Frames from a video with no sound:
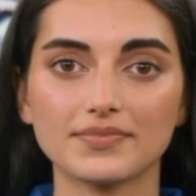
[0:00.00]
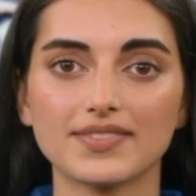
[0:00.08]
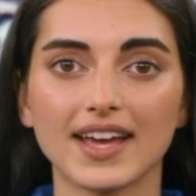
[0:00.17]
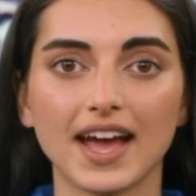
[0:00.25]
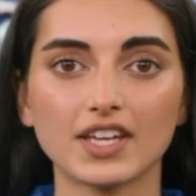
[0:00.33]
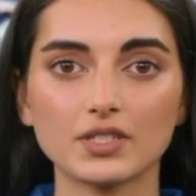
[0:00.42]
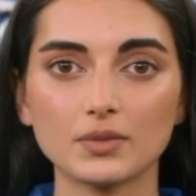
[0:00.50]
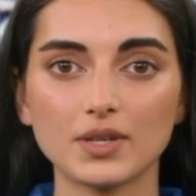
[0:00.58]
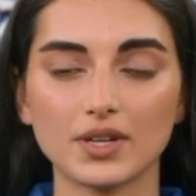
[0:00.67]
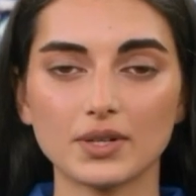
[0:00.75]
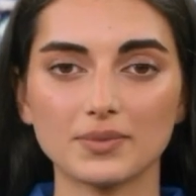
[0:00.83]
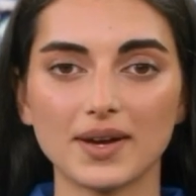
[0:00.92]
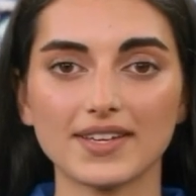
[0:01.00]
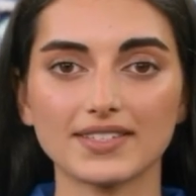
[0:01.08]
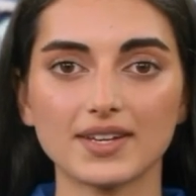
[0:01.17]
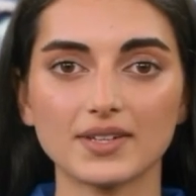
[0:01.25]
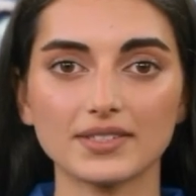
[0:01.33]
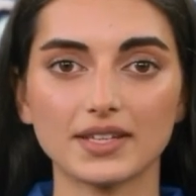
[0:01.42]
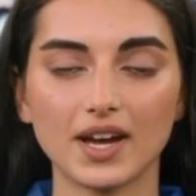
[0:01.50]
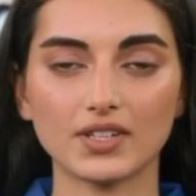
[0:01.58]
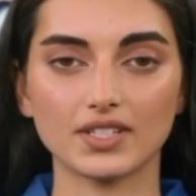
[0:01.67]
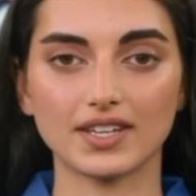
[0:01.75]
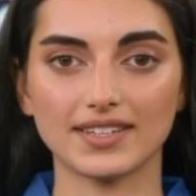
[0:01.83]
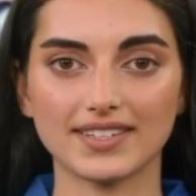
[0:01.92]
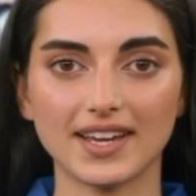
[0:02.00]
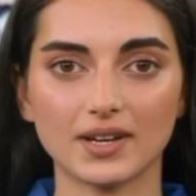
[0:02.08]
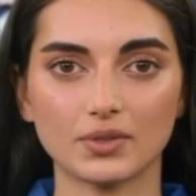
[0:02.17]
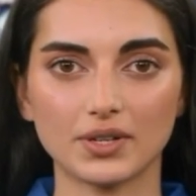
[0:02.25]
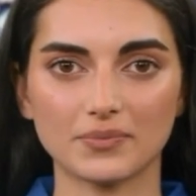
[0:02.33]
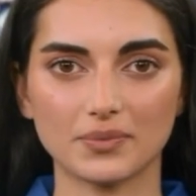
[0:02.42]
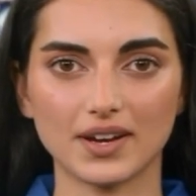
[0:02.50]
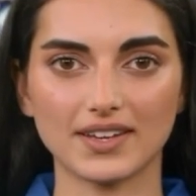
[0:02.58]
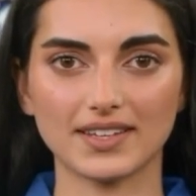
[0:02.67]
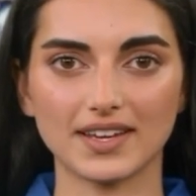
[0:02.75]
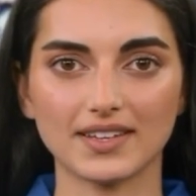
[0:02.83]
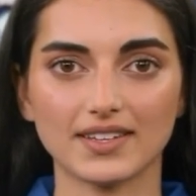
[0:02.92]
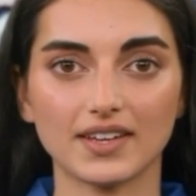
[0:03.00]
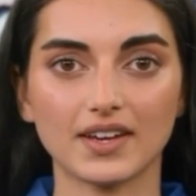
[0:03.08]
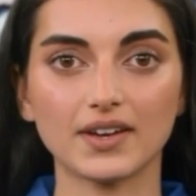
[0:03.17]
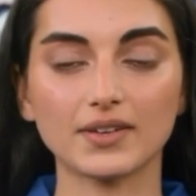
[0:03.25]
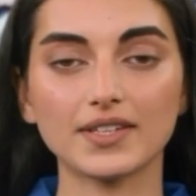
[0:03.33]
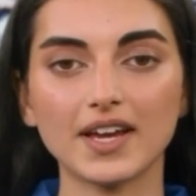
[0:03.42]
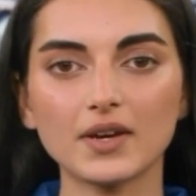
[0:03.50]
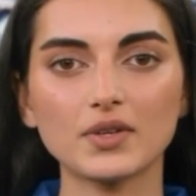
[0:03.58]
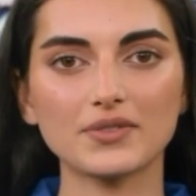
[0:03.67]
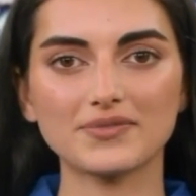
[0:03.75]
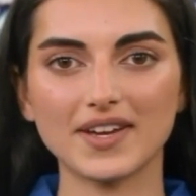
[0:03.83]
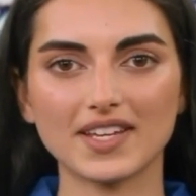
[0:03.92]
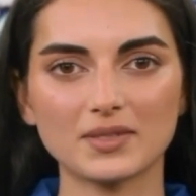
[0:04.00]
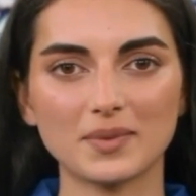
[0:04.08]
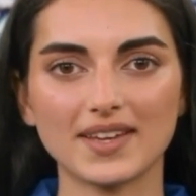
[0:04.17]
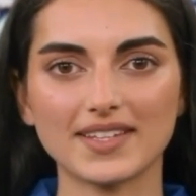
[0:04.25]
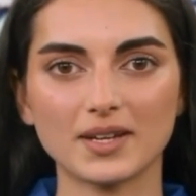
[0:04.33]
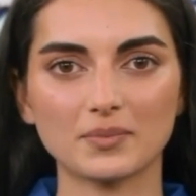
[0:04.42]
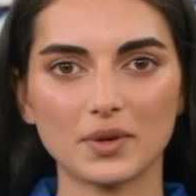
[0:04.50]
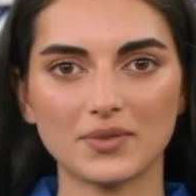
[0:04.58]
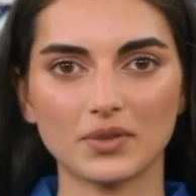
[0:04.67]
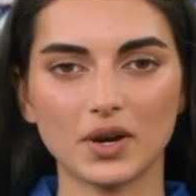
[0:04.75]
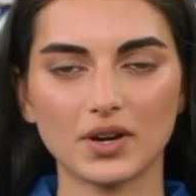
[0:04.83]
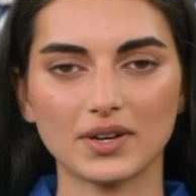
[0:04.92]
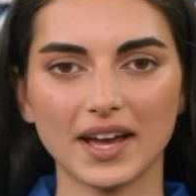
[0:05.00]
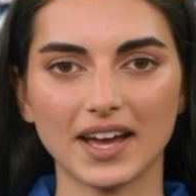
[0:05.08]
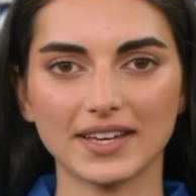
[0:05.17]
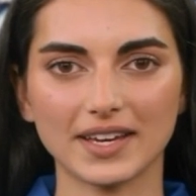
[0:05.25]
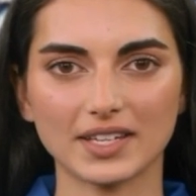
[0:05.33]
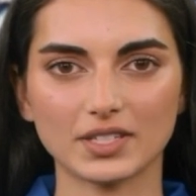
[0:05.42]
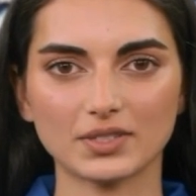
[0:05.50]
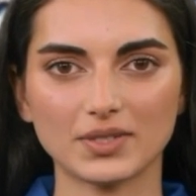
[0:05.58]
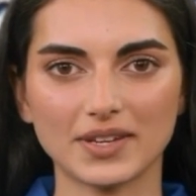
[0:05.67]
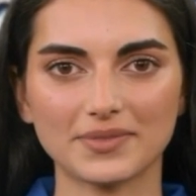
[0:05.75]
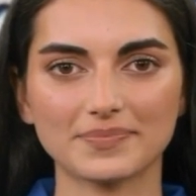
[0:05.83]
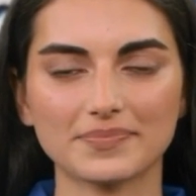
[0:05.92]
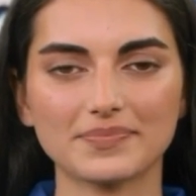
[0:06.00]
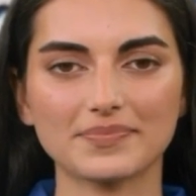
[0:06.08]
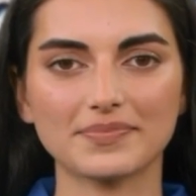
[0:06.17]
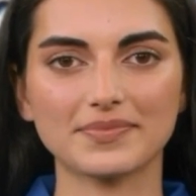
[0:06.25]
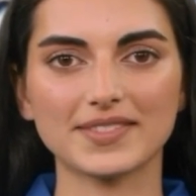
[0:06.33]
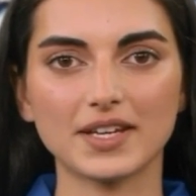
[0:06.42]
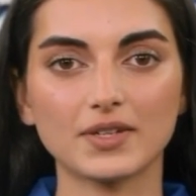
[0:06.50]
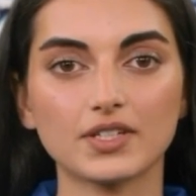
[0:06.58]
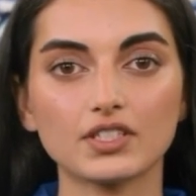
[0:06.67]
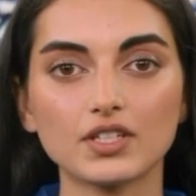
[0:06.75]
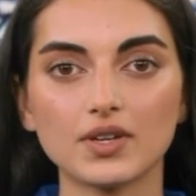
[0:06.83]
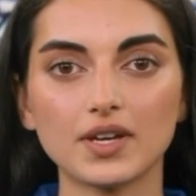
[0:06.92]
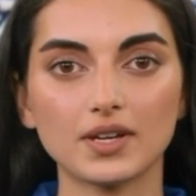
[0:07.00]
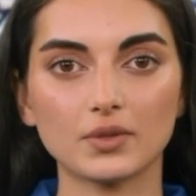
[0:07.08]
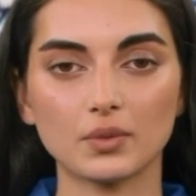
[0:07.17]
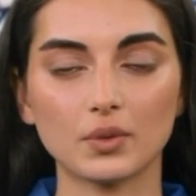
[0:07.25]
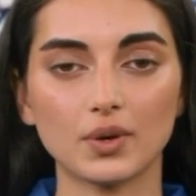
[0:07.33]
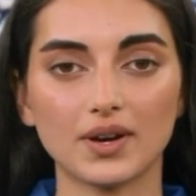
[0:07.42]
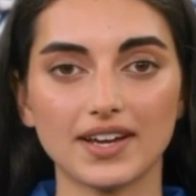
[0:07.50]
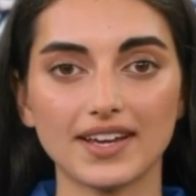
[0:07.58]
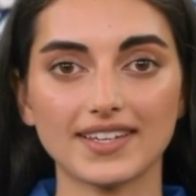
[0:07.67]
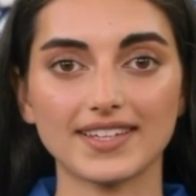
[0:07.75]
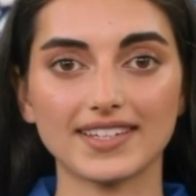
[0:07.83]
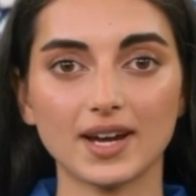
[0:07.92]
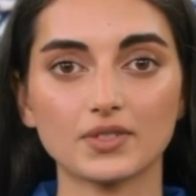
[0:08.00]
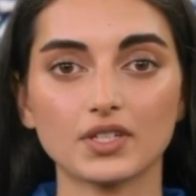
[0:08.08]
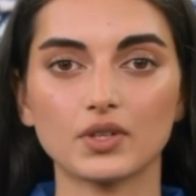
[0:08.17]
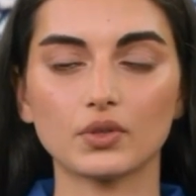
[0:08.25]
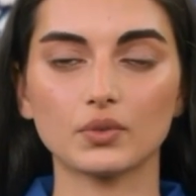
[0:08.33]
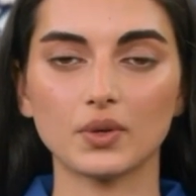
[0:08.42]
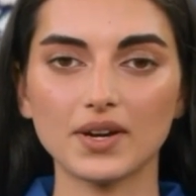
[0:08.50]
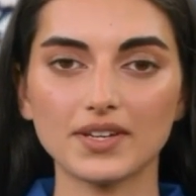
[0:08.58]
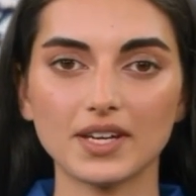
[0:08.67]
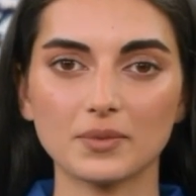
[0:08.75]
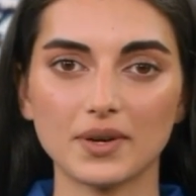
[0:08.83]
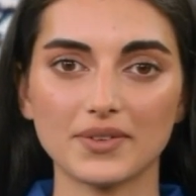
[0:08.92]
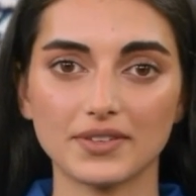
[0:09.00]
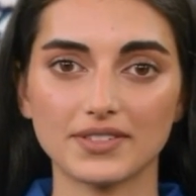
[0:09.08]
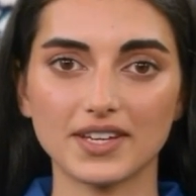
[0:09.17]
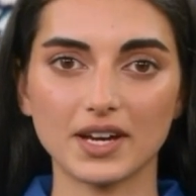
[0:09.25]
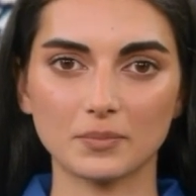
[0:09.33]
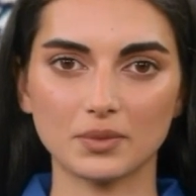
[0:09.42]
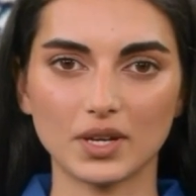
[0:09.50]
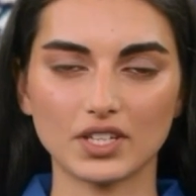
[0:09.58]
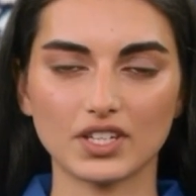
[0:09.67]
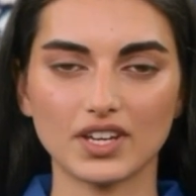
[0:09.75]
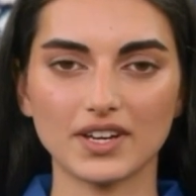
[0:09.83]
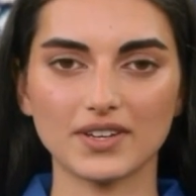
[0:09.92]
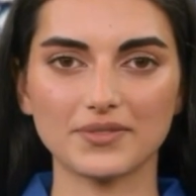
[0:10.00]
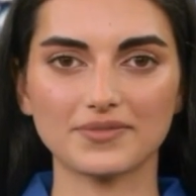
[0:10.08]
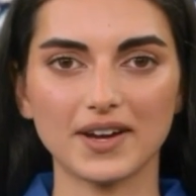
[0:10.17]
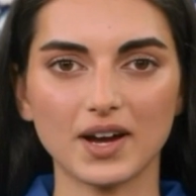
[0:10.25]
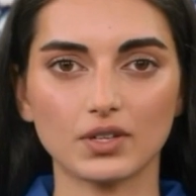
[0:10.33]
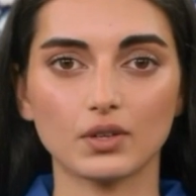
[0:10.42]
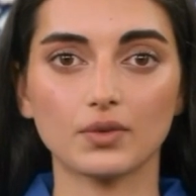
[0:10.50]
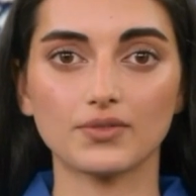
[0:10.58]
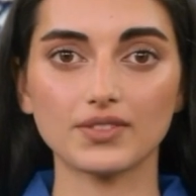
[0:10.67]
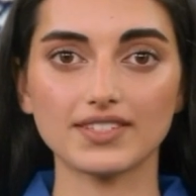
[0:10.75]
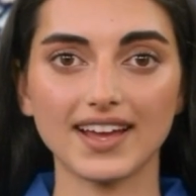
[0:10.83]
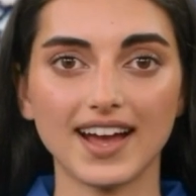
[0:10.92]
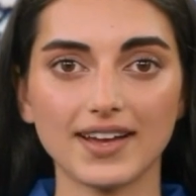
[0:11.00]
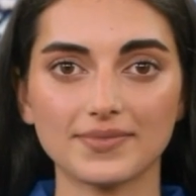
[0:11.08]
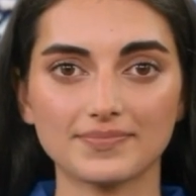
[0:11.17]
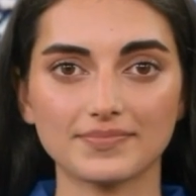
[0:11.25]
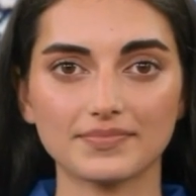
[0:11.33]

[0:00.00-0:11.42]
Kashmiri rugs are not just decorative pieces, they are investments in both art and history. Their enduring allure and exceptional quality mean that they appreciate in value over time.